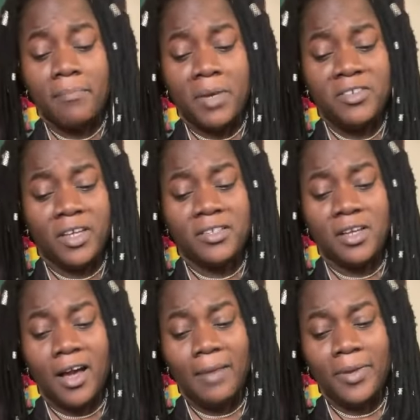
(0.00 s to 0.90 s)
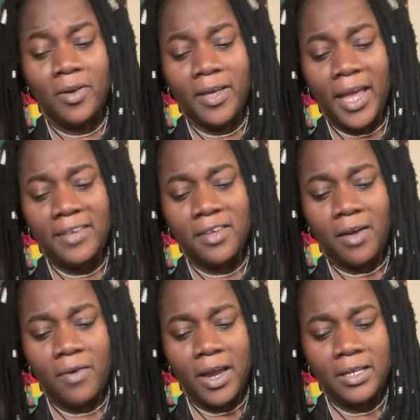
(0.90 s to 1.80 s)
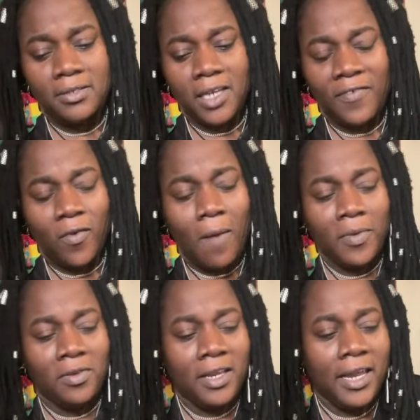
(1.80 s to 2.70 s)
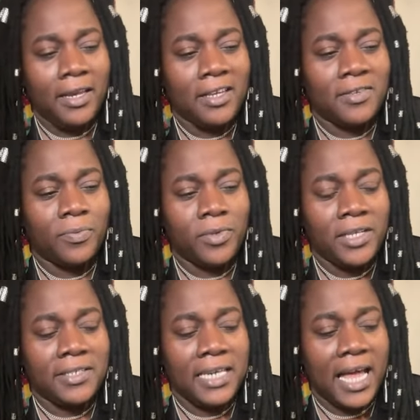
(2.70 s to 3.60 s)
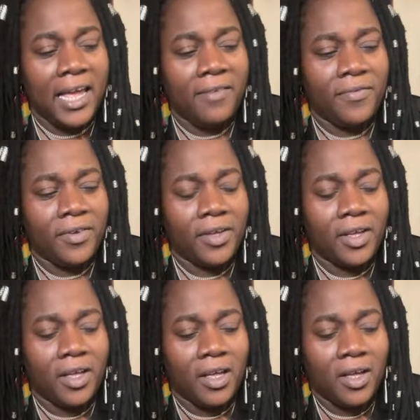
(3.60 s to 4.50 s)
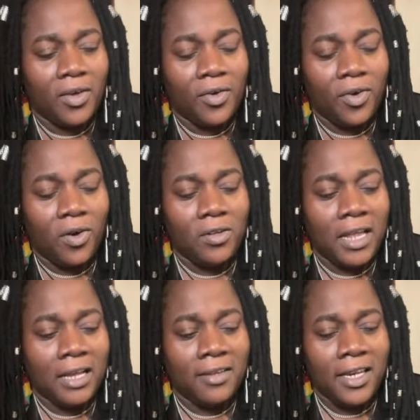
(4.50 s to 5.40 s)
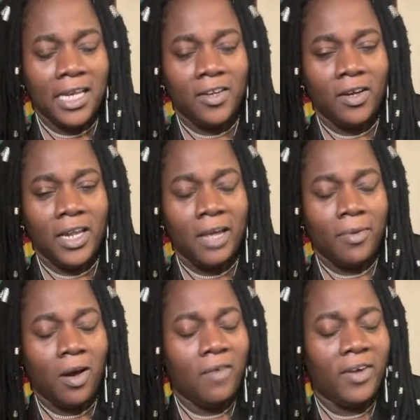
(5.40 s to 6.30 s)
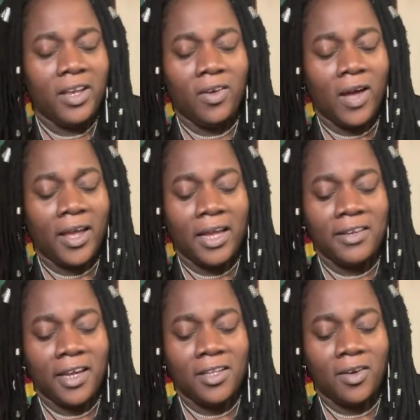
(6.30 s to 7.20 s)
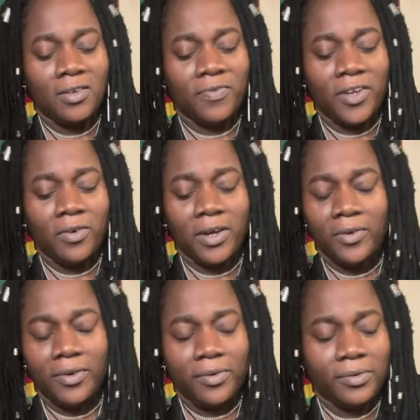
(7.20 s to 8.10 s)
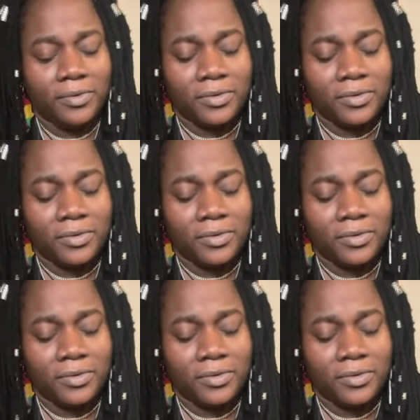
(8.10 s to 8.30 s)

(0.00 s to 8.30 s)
But just call me, okay? It's all right. If you want me to delete this live or like delete your name, however it go, I can take it out for you. I don't know.